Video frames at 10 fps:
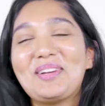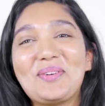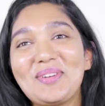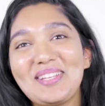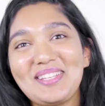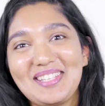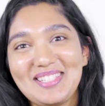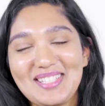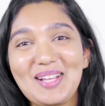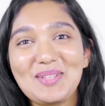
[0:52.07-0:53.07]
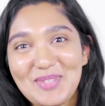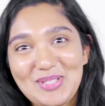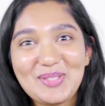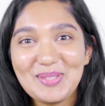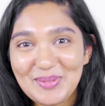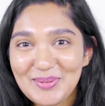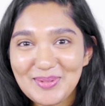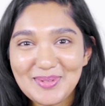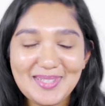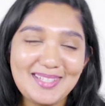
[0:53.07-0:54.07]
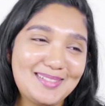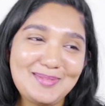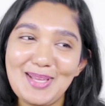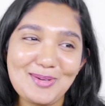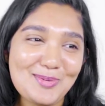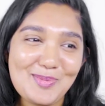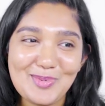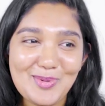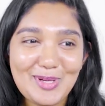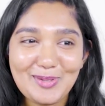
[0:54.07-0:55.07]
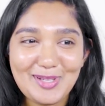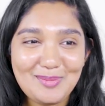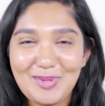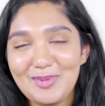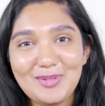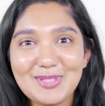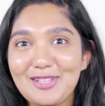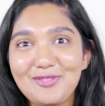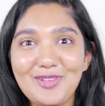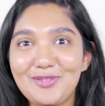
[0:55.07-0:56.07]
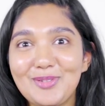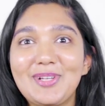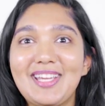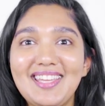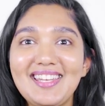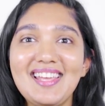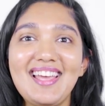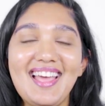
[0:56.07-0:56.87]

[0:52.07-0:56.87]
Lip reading: going into elementary school, I don't remember what grade, maybe it was like 5th grade,